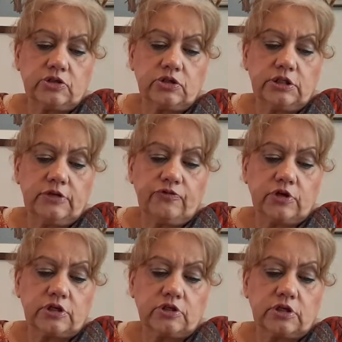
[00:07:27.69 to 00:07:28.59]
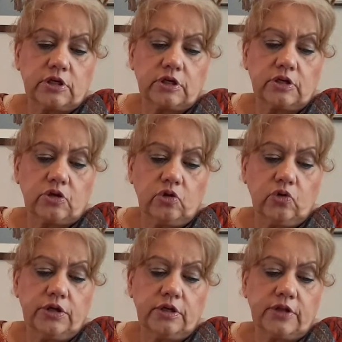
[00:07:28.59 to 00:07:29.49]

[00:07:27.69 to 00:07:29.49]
to leave your skin glowing.